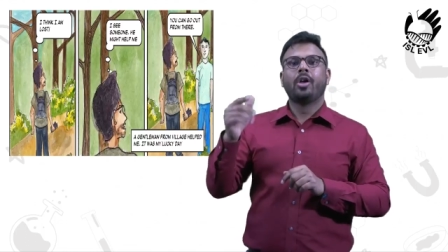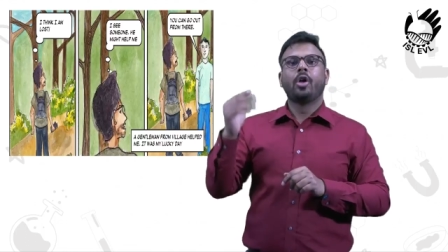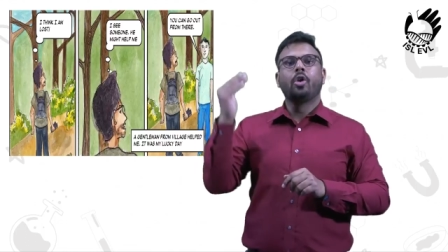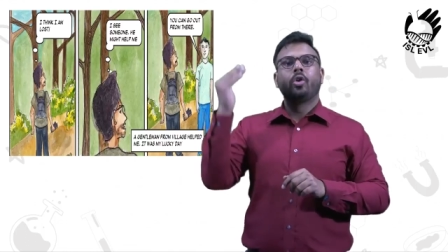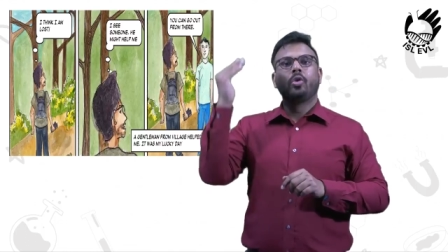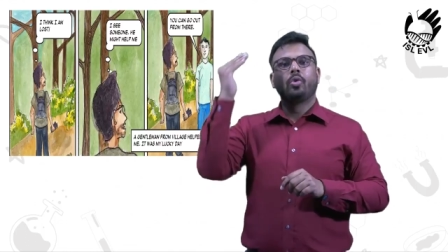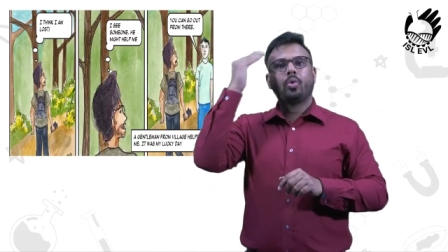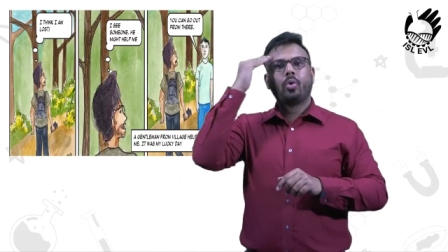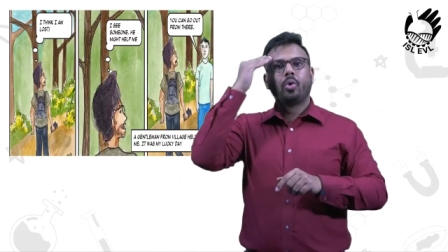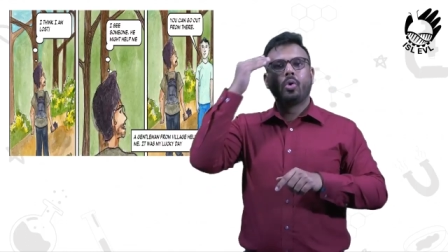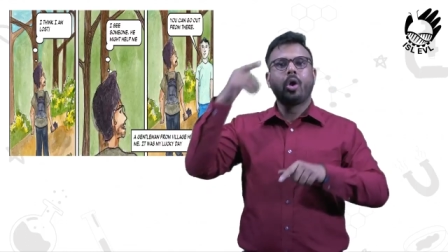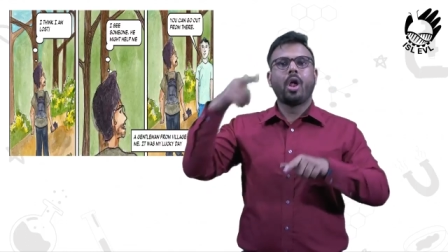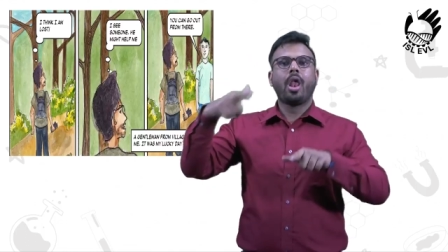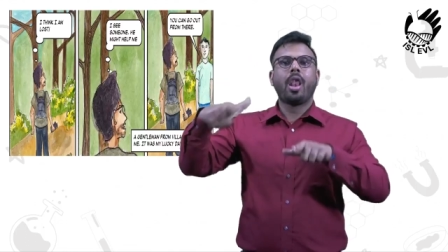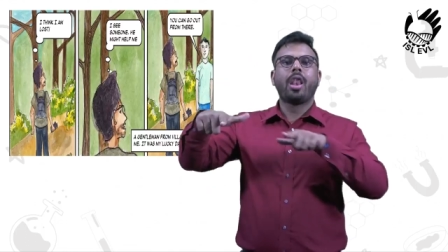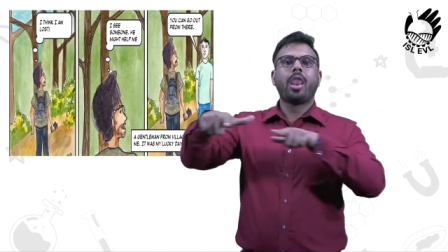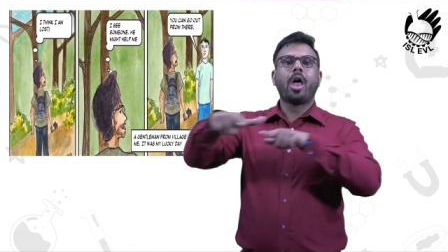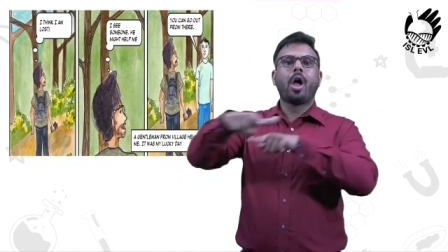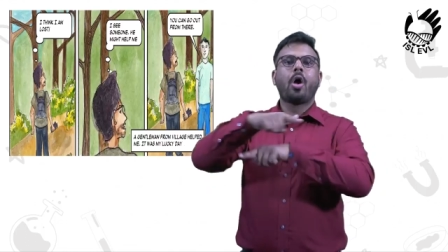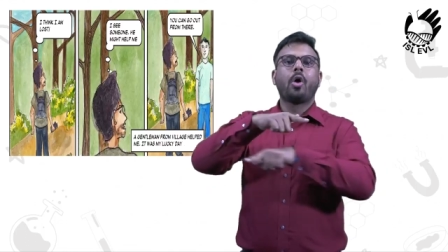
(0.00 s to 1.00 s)

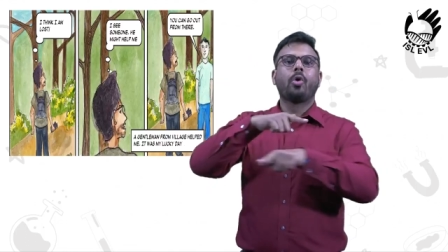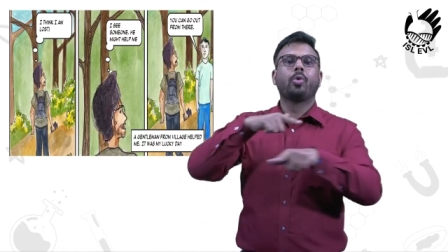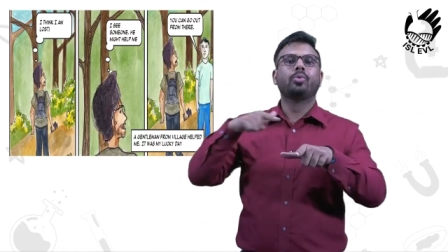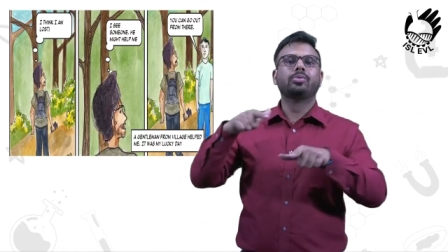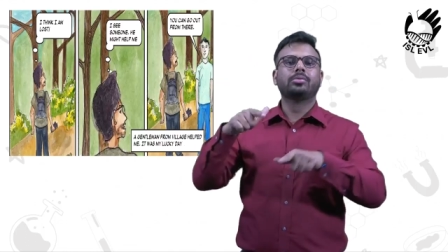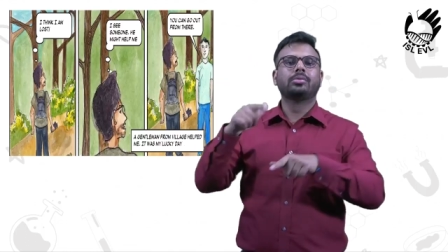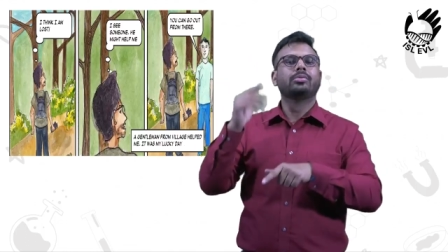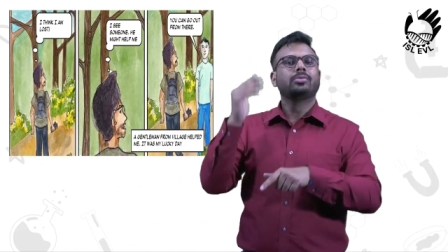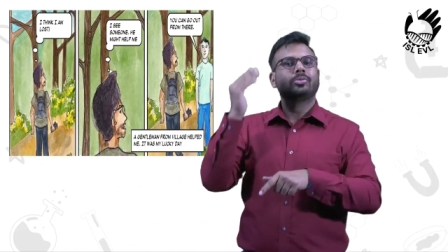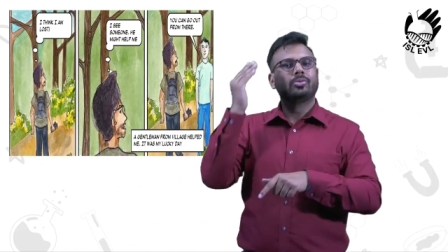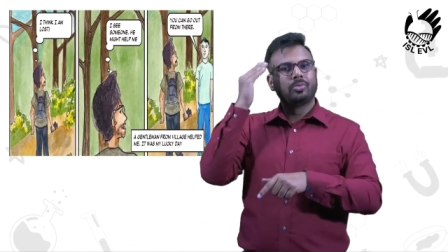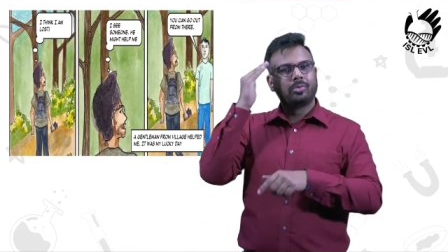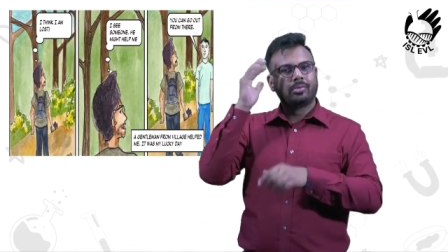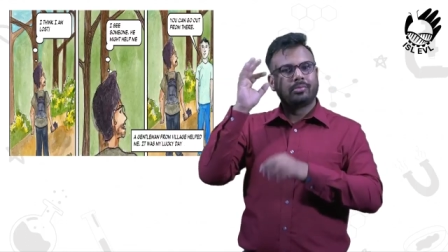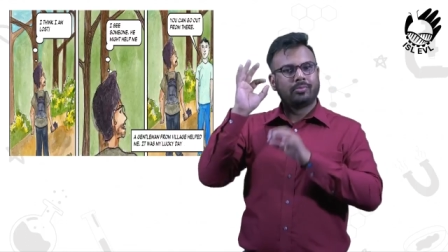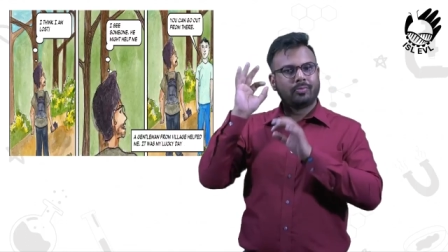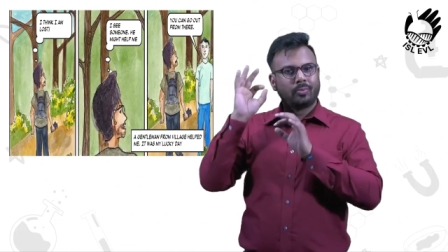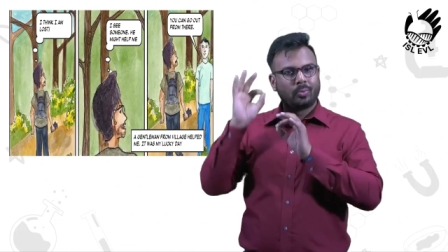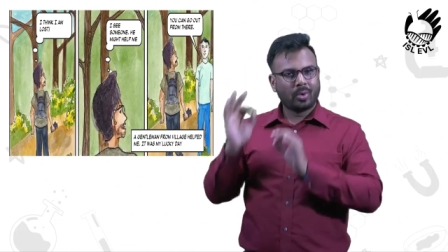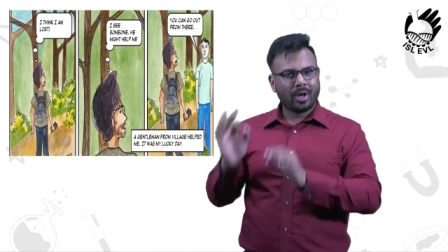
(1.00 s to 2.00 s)
Fortunately,
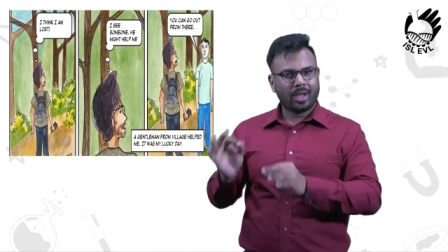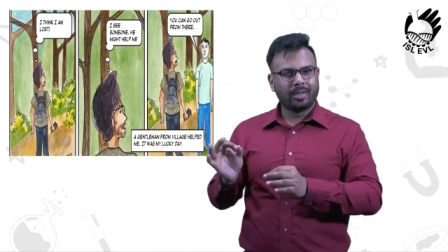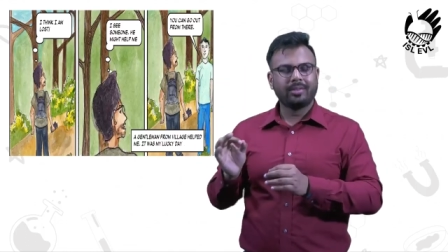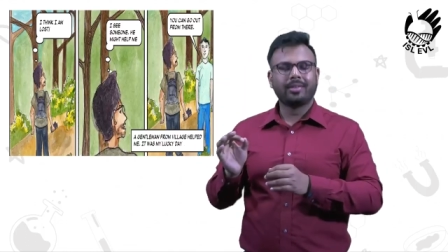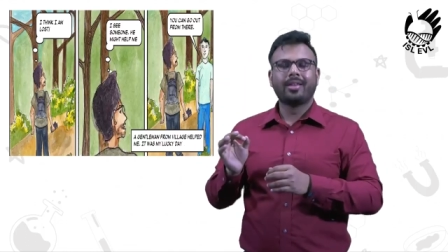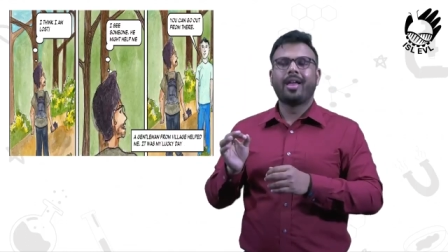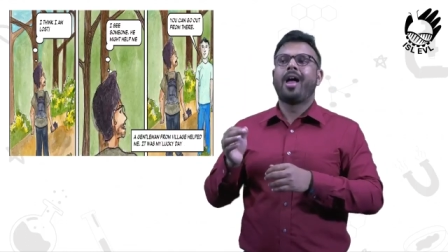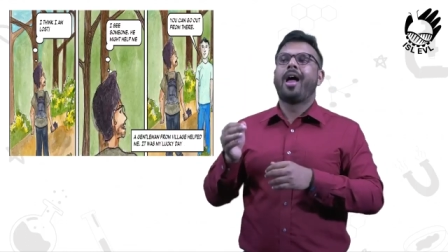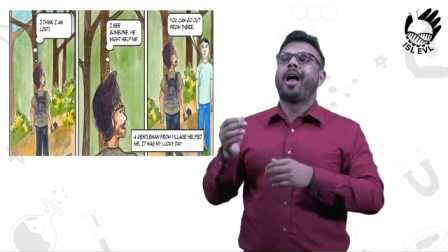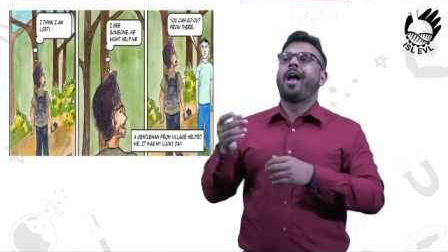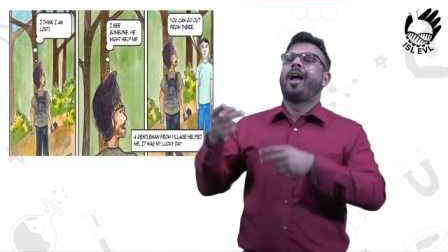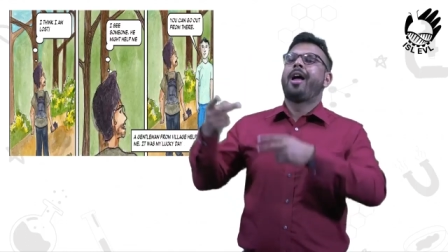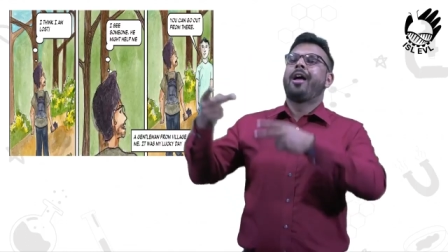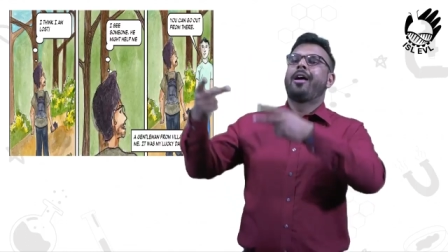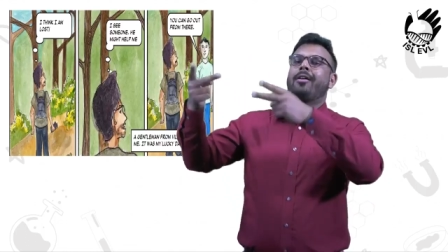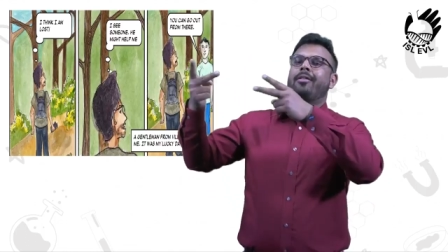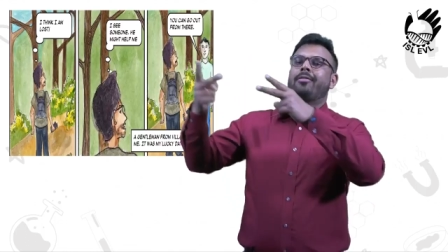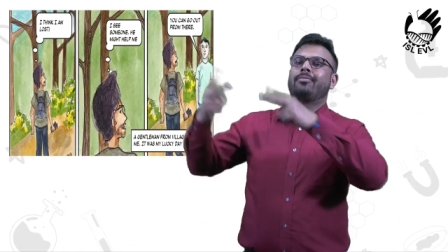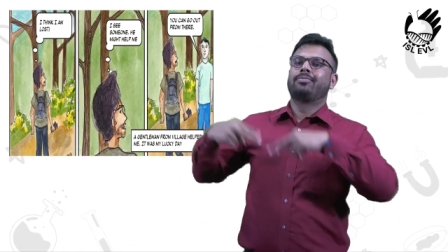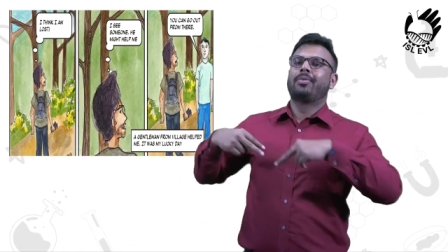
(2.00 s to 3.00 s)
they managed to
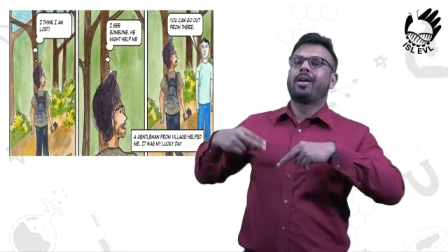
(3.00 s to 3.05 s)
find a